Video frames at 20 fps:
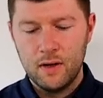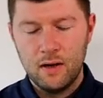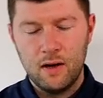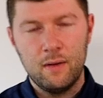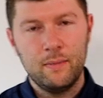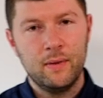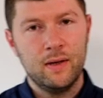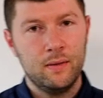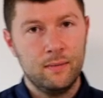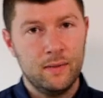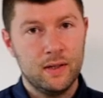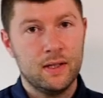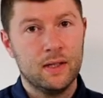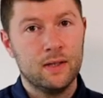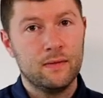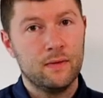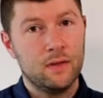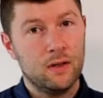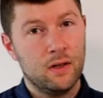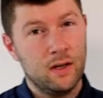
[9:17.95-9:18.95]
I've been in
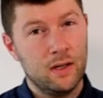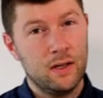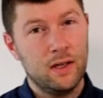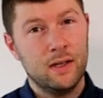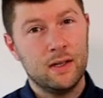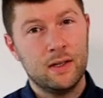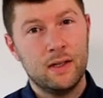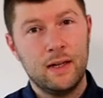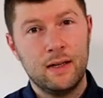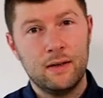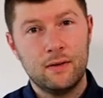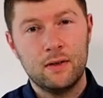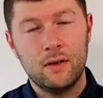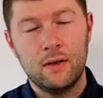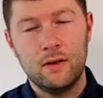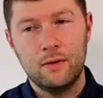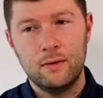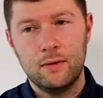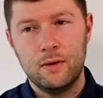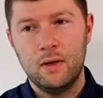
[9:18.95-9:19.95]
business for nine years now
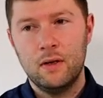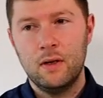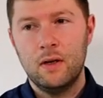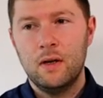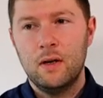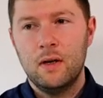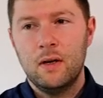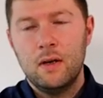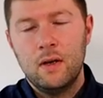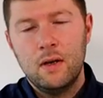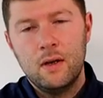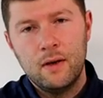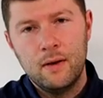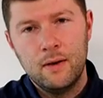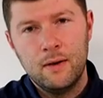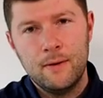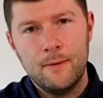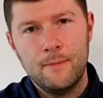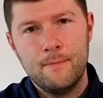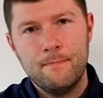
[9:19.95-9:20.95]
so
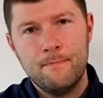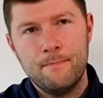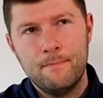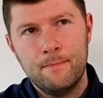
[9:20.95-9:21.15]
um,